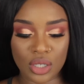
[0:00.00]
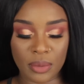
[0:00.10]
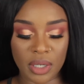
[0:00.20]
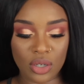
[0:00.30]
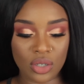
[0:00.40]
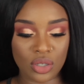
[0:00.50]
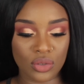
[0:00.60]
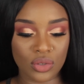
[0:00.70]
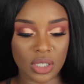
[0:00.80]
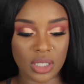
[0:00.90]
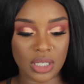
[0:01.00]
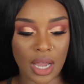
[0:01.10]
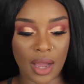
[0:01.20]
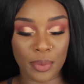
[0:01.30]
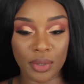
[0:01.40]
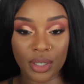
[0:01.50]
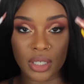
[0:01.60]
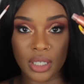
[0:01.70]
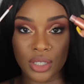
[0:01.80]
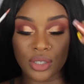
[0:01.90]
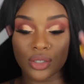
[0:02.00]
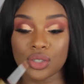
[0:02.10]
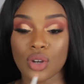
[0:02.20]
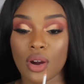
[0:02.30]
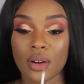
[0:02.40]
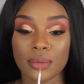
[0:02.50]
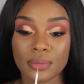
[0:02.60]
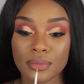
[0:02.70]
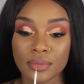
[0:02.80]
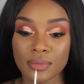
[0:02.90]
So I'm going to also use the topper in Charm